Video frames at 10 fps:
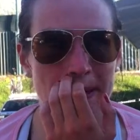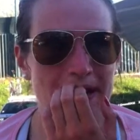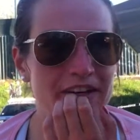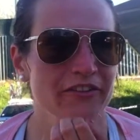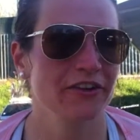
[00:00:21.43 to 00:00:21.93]

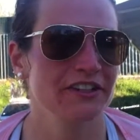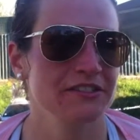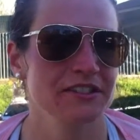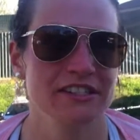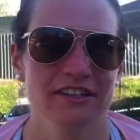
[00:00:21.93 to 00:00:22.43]
kind of
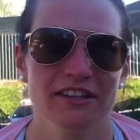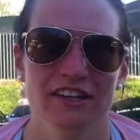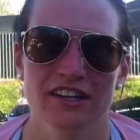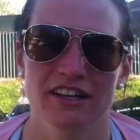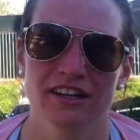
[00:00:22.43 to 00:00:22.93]
course was
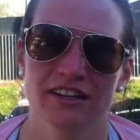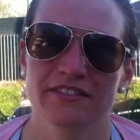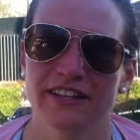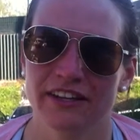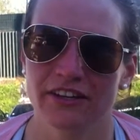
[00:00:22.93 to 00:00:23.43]
a lot
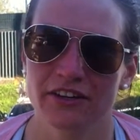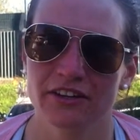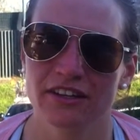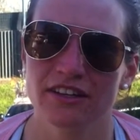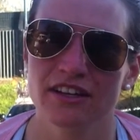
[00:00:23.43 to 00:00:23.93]
of
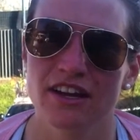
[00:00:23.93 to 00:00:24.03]
technical